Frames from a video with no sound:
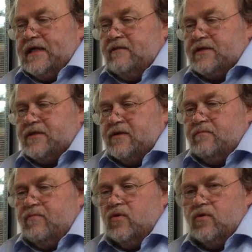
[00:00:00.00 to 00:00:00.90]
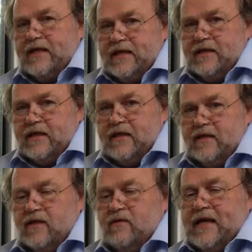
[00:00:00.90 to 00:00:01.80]
he was not born in the
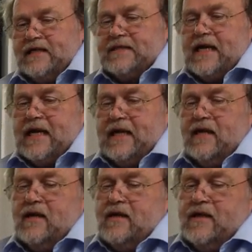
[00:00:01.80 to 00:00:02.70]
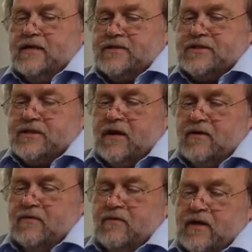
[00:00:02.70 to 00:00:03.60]
USA, and so
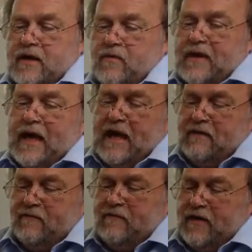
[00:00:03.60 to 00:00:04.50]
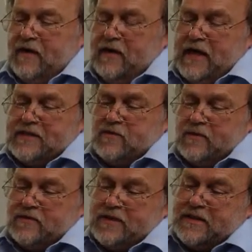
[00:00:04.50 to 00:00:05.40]
we have, as
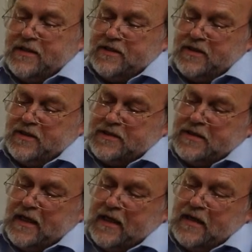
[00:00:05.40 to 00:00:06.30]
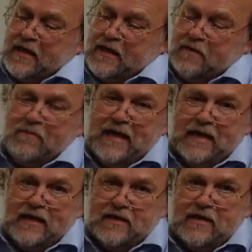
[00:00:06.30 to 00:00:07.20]
one of the t-shirts here,
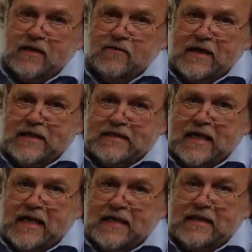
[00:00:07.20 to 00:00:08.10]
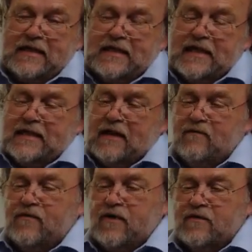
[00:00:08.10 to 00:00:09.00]
made in the USA, and indeed they
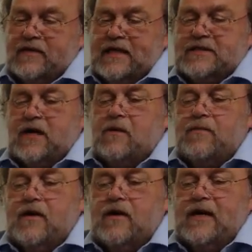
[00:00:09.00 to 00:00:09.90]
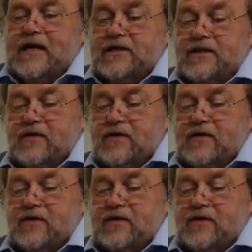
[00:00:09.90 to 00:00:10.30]
followed this up in